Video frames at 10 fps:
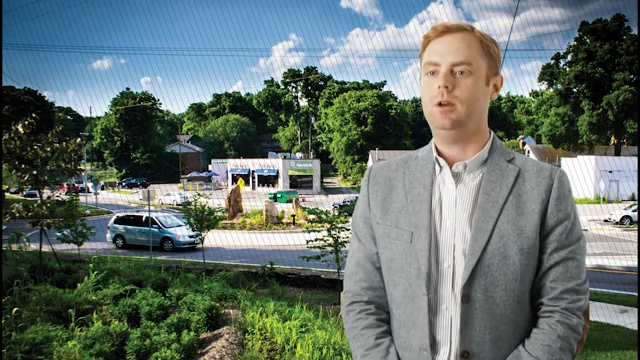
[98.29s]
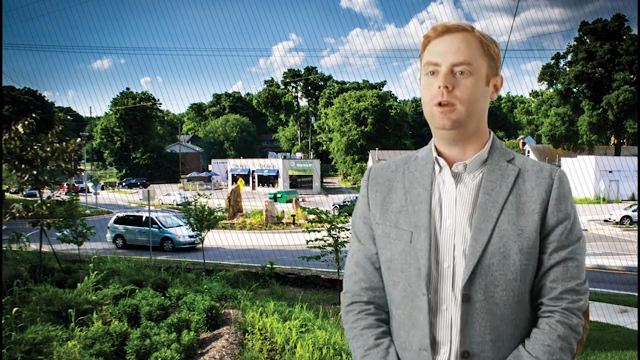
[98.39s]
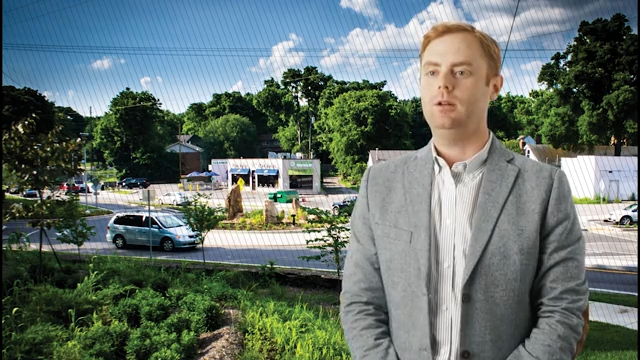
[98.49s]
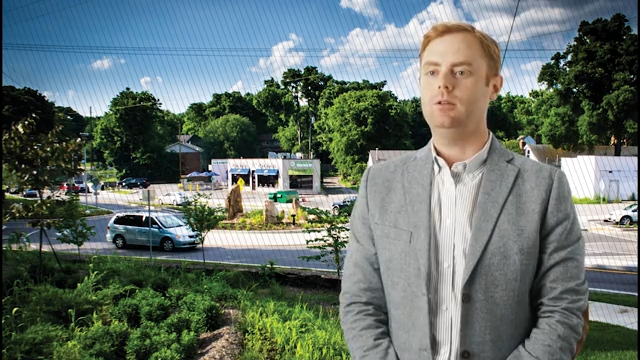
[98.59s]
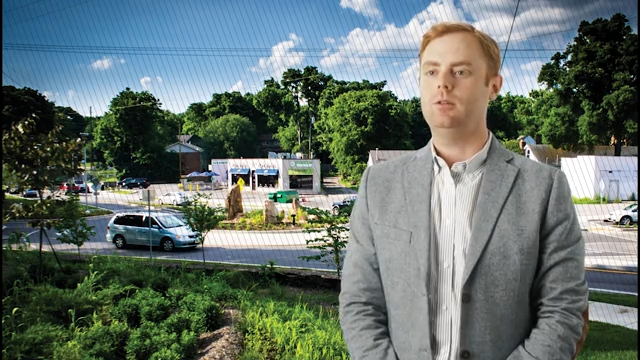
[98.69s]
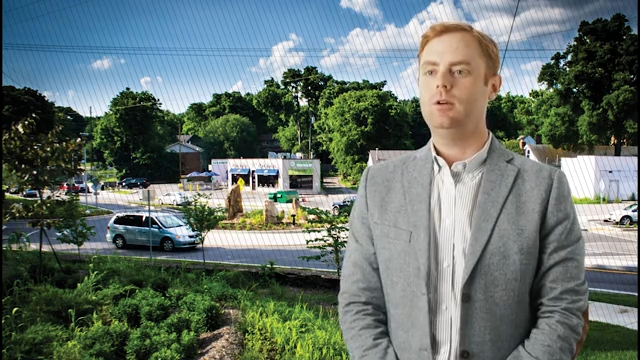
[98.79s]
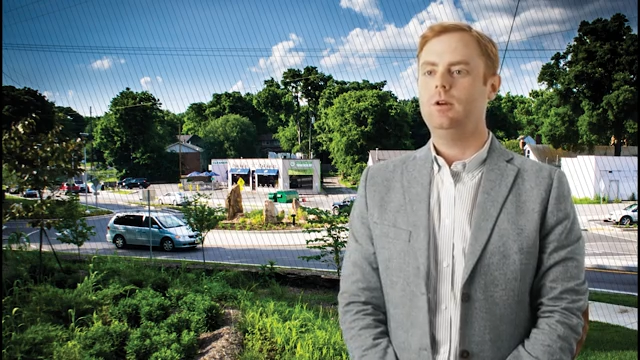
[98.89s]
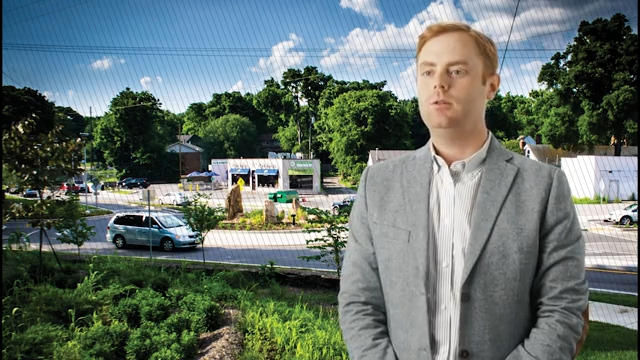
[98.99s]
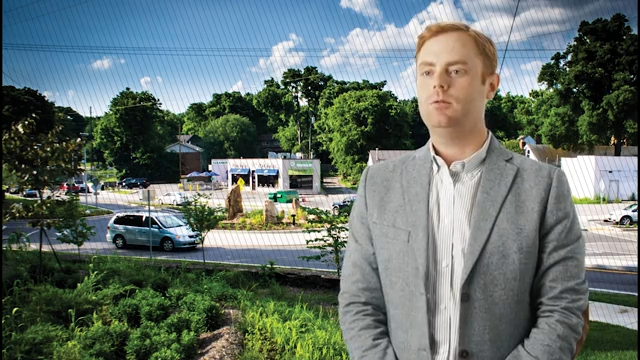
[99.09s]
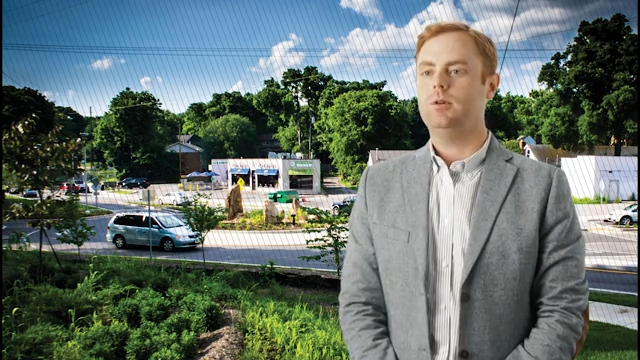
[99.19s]
and
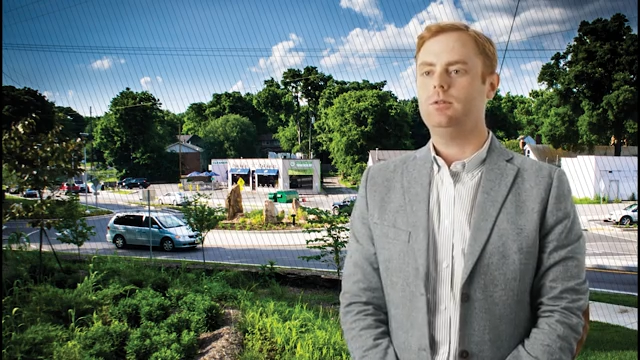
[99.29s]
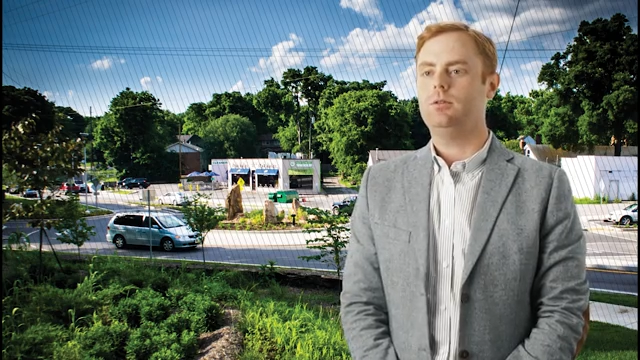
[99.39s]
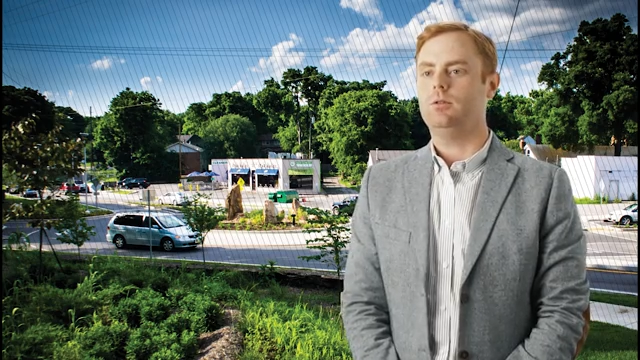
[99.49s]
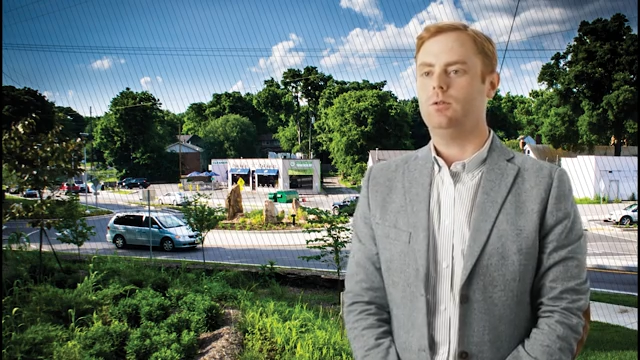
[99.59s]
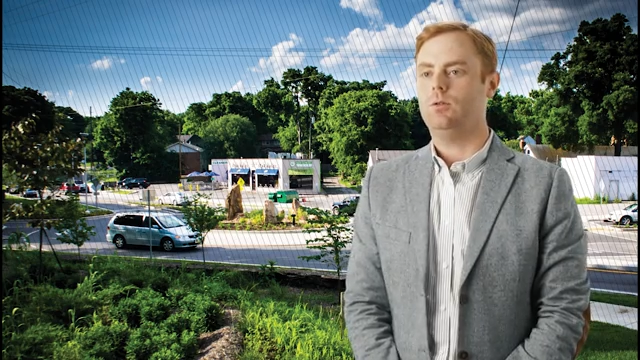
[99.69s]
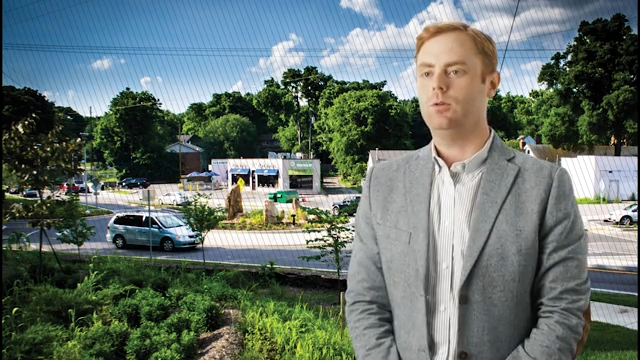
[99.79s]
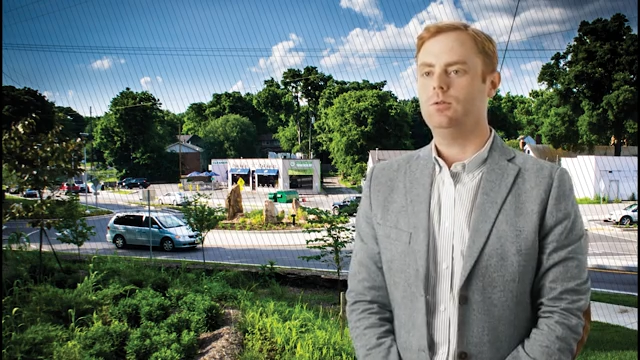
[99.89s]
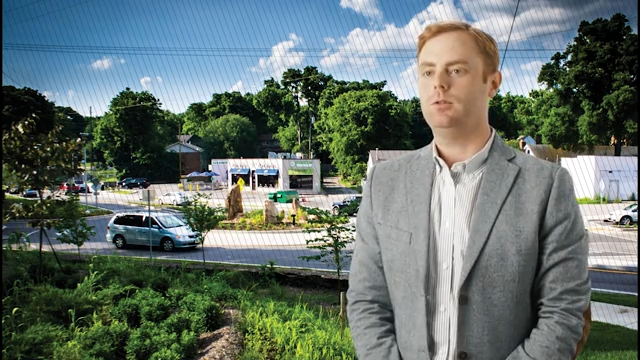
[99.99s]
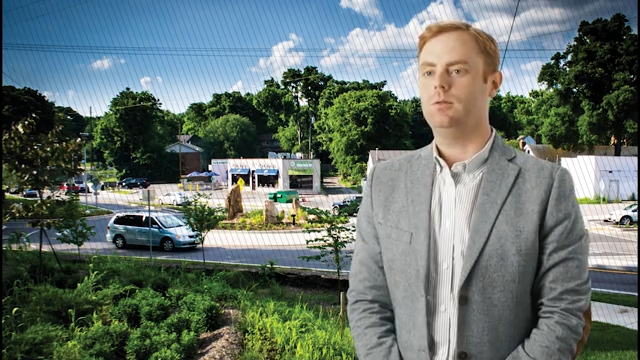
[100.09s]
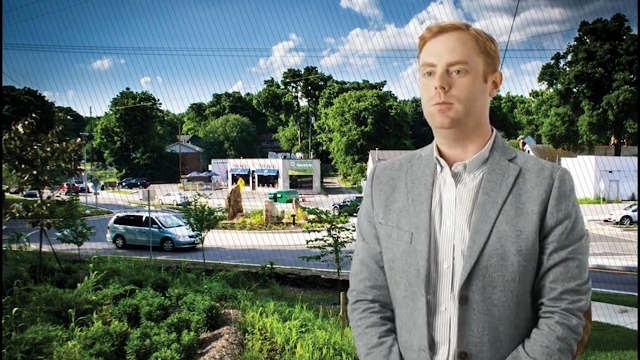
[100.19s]
throughout the
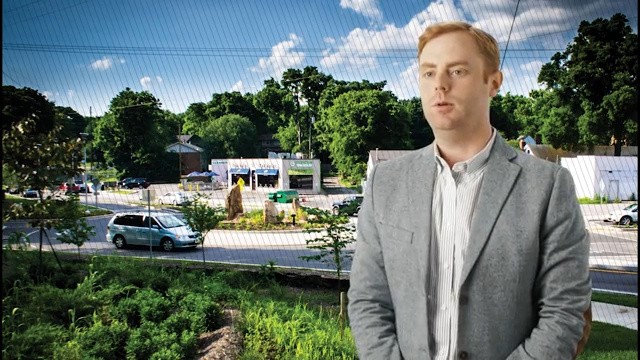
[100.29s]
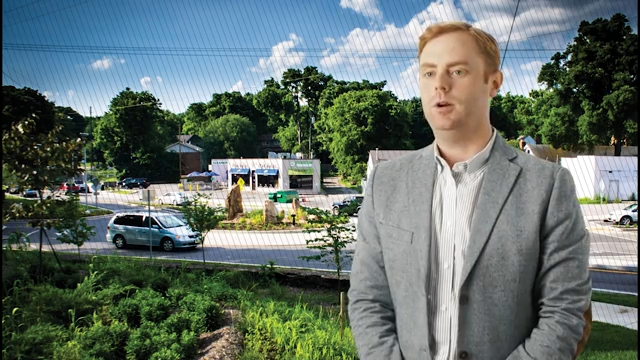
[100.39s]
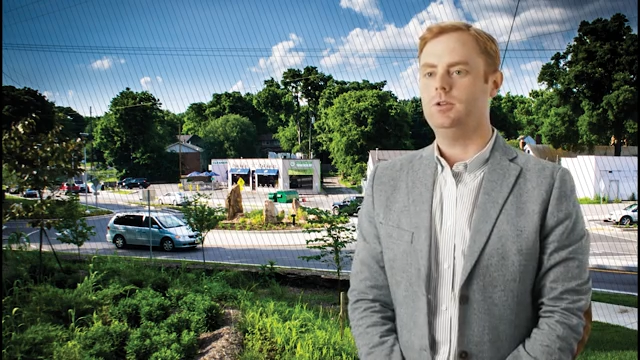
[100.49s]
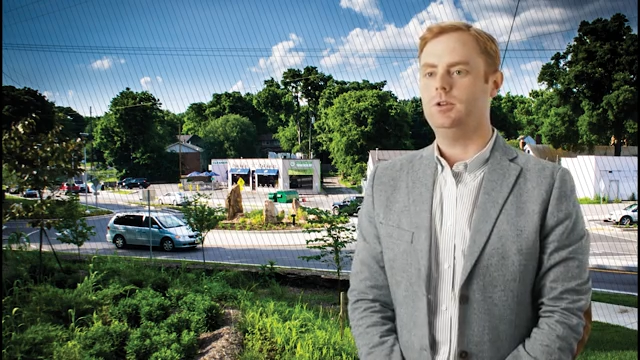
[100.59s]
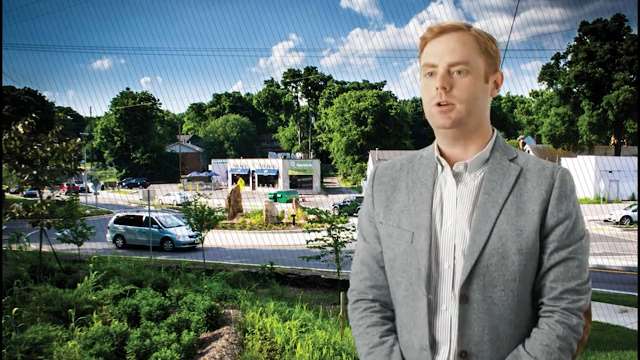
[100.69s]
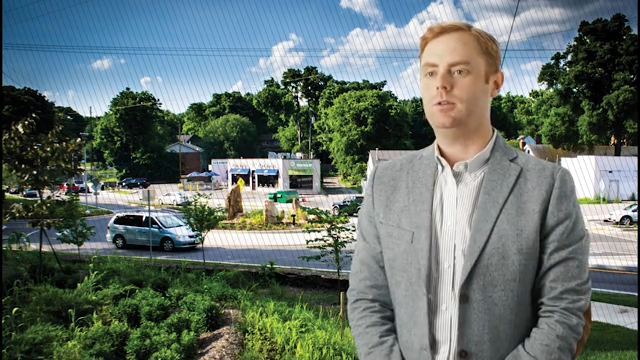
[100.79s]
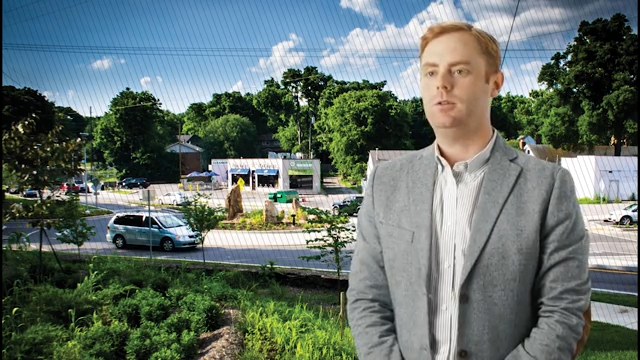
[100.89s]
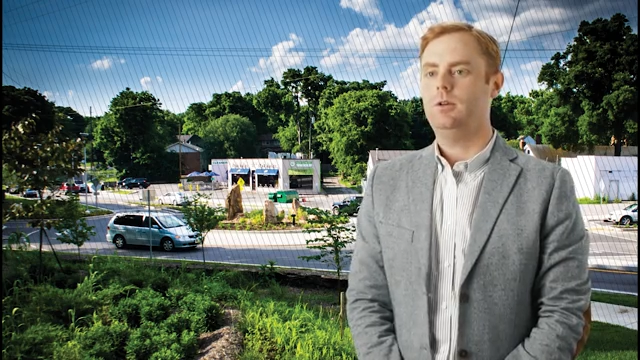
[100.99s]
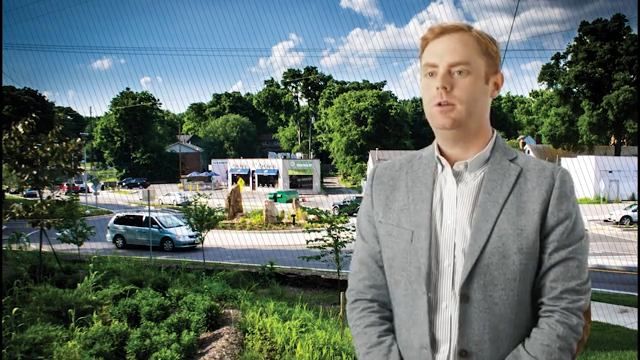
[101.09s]
course of the project,